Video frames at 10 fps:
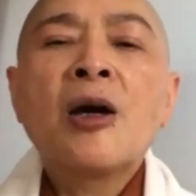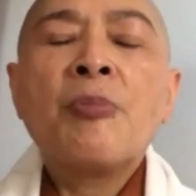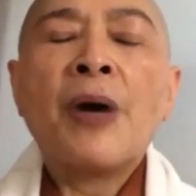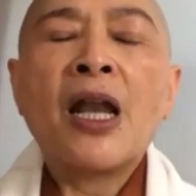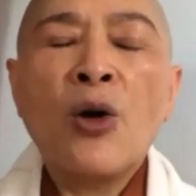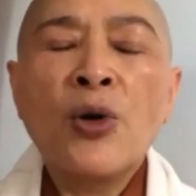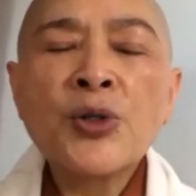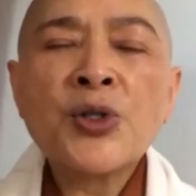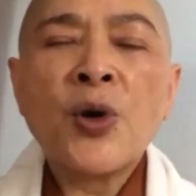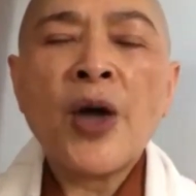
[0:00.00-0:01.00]
but
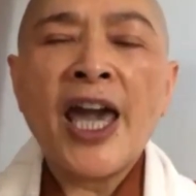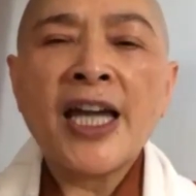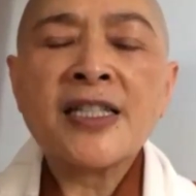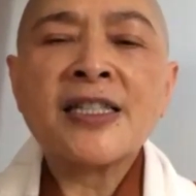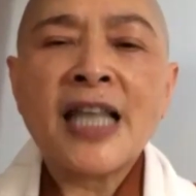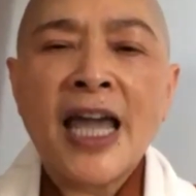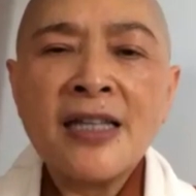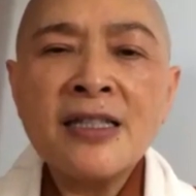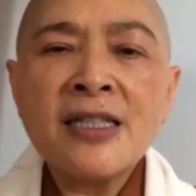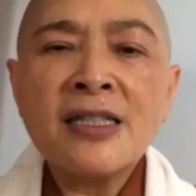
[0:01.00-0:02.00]
also
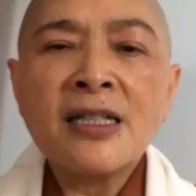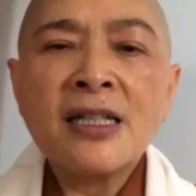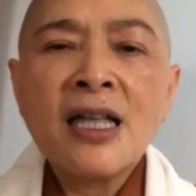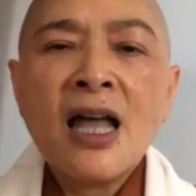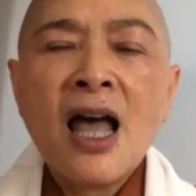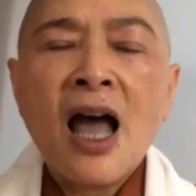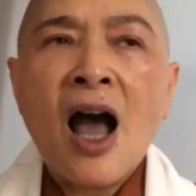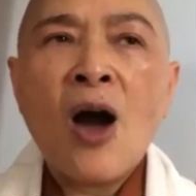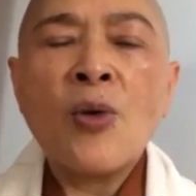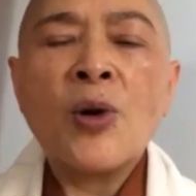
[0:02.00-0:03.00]
extend
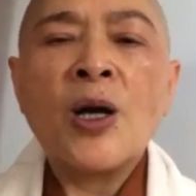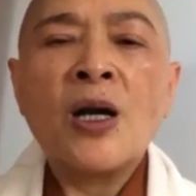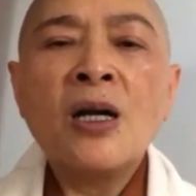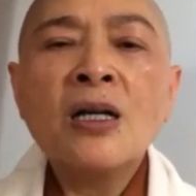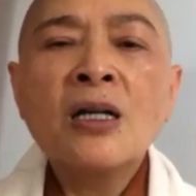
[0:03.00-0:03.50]
our